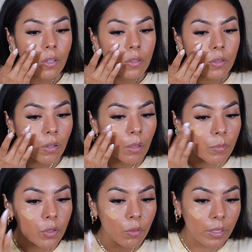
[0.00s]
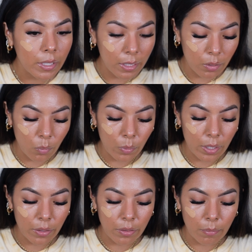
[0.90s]
So I'm just going in
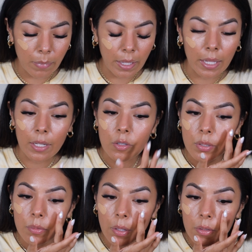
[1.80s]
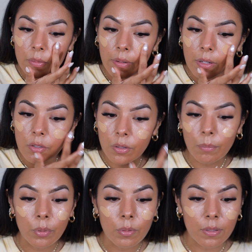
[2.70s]
with my Dose of Colors foundation
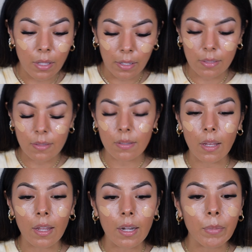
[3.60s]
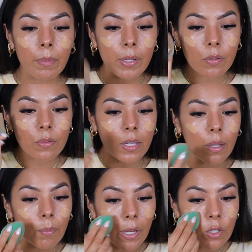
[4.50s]
on both sides. And I'm going to be
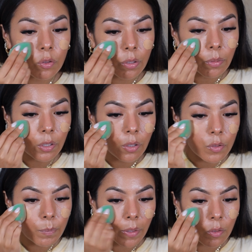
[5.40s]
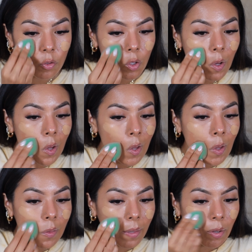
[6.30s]
using my Juno and Co sponge
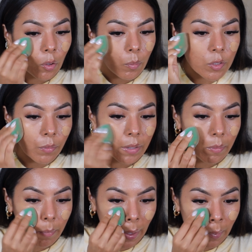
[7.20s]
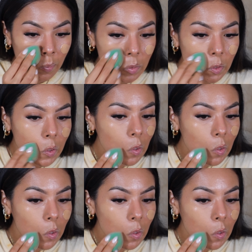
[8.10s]
that I always rave about.